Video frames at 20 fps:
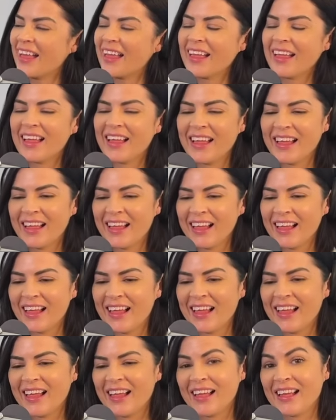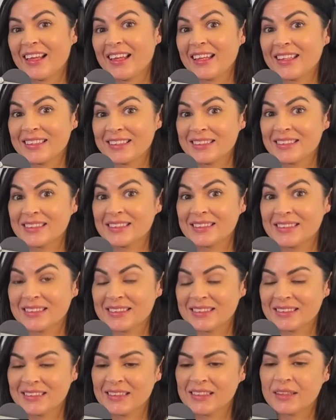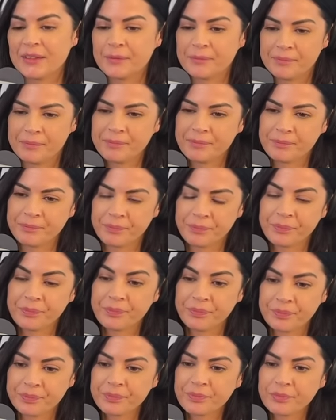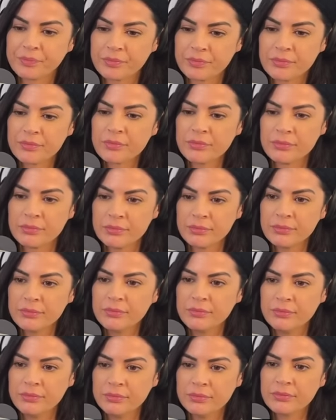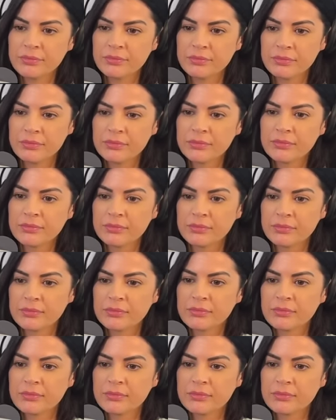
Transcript: No words are spoken by the person on screen.